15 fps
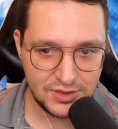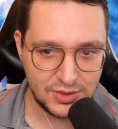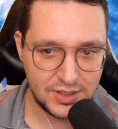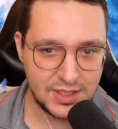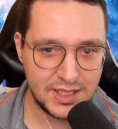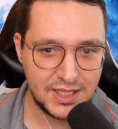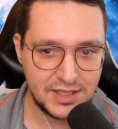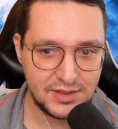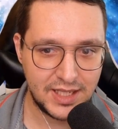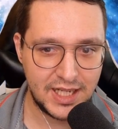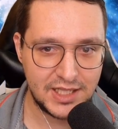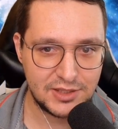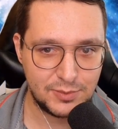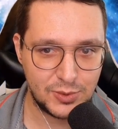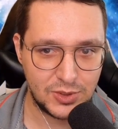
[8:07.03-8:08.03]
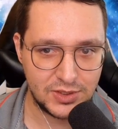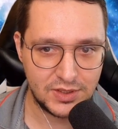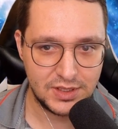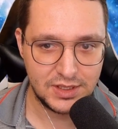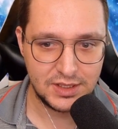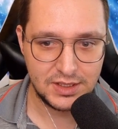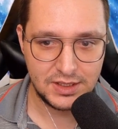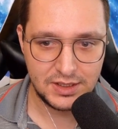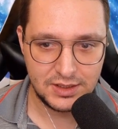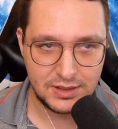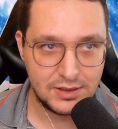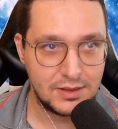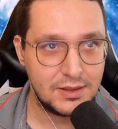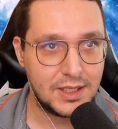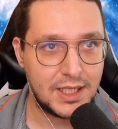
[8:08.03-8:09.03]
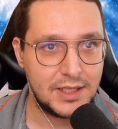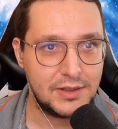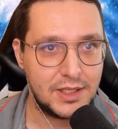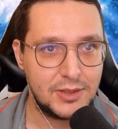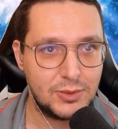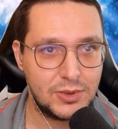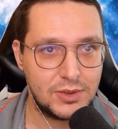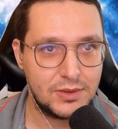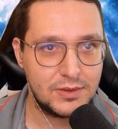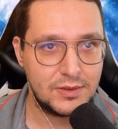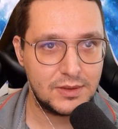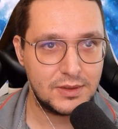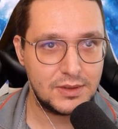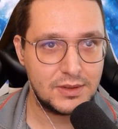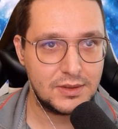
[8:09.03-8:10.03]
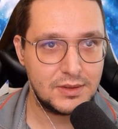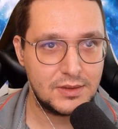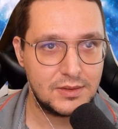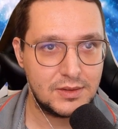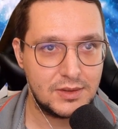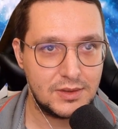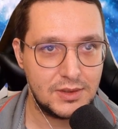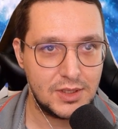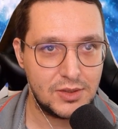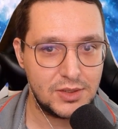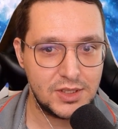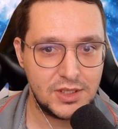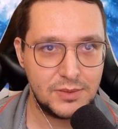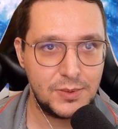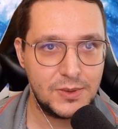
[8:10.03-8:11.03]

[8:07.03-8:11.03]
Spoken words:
So you can hit export and it will load up.